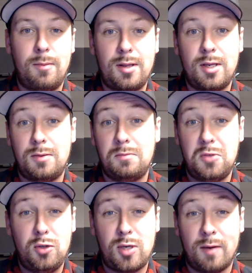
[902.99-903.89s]
that
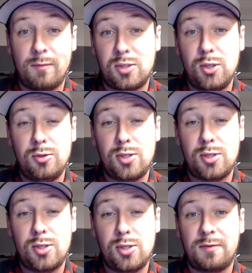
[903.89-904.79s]
you come from two totally
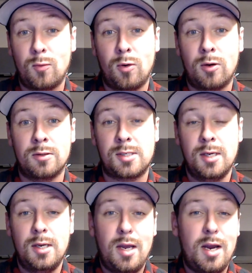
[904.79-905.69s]
different worlds
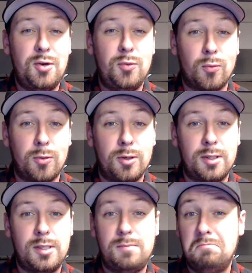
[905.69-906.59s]
and you
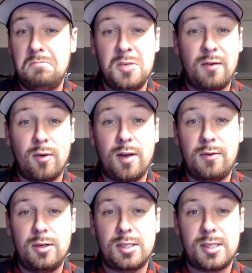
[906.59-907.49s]
really never
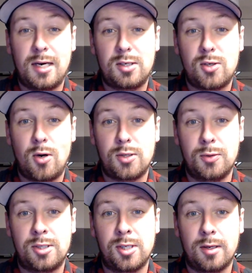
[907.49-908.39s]
even decided to talk to
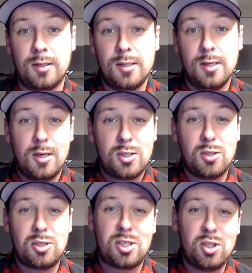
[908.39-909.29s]
each other. So
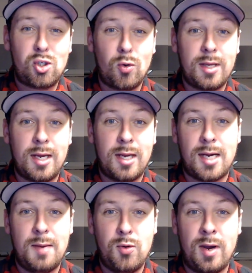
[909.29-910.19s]
just enjoy that
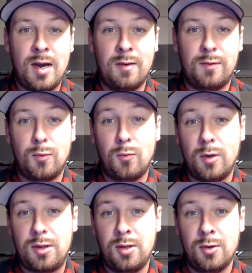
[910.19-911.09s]
time you have
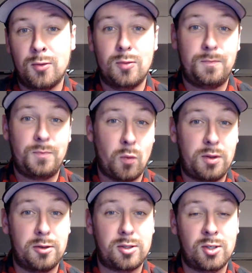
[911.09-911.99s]
with you,
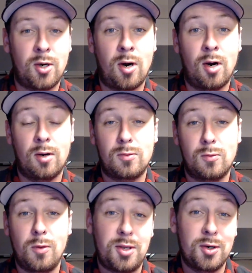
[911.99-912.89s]
with your cigar,
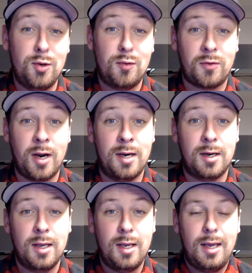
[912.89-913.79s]
with your new friend,
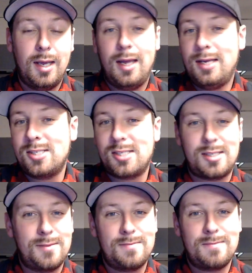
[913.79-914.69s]
and
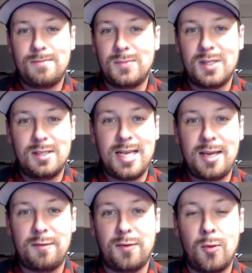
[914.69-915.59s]
just
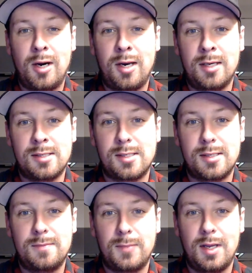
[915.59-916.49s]
take it for what it is
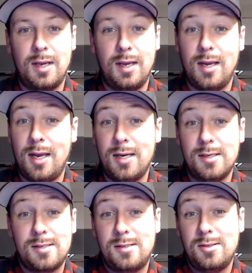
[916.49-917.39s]

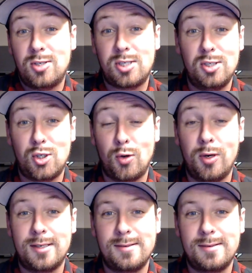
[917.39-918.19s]
and just enjoy it.